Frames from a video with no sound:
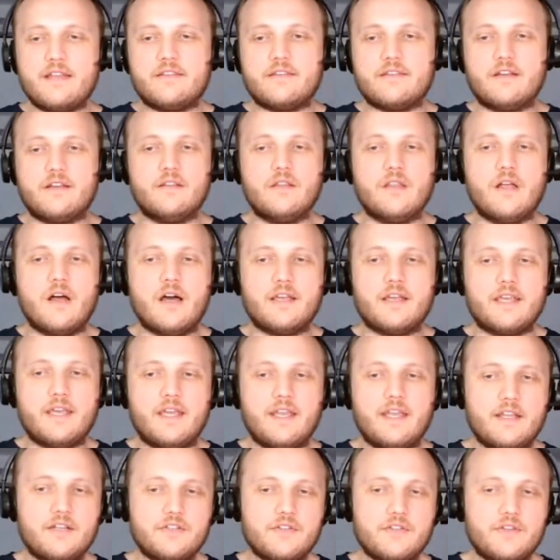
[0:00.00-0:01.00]
the login
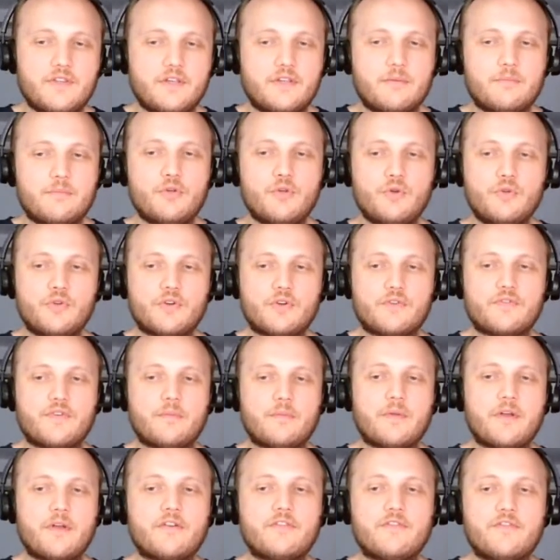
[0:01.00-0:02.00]
into the computer from
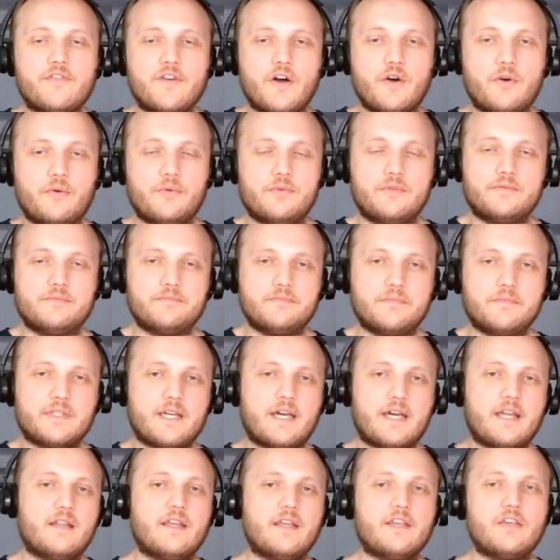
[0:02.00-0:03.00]
their phone,
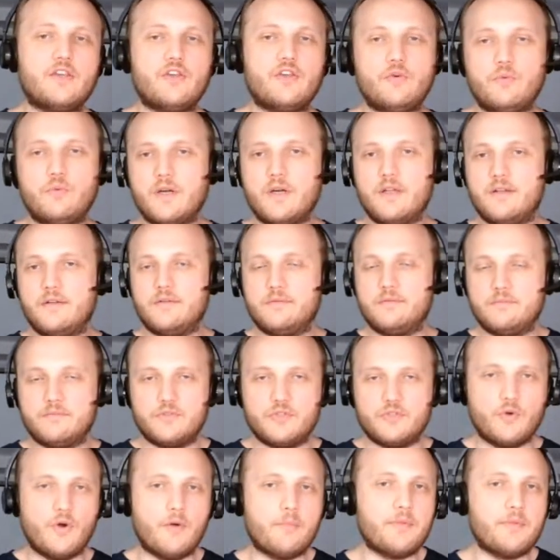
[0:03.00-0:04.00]
kind of like you would
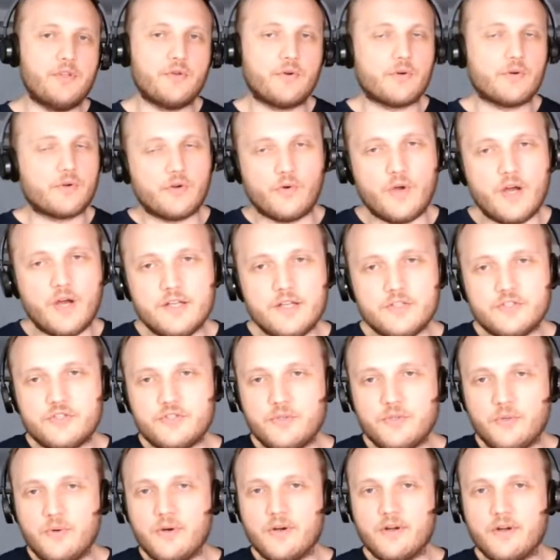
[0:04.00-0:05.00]
to open your garage
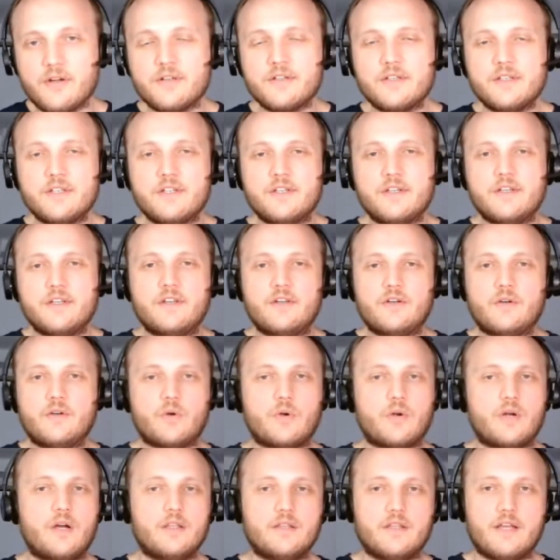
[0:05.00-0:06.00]
door
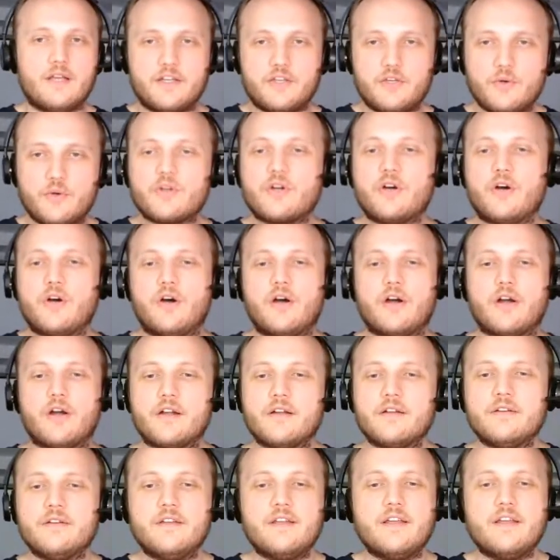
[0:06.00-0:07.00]
or unlock your
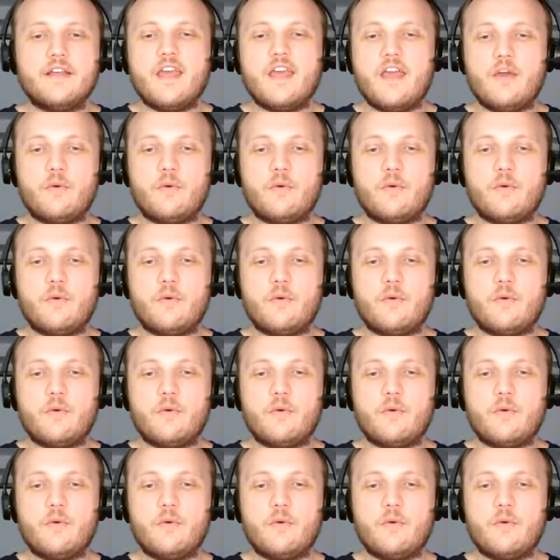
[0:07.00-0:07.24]
car. It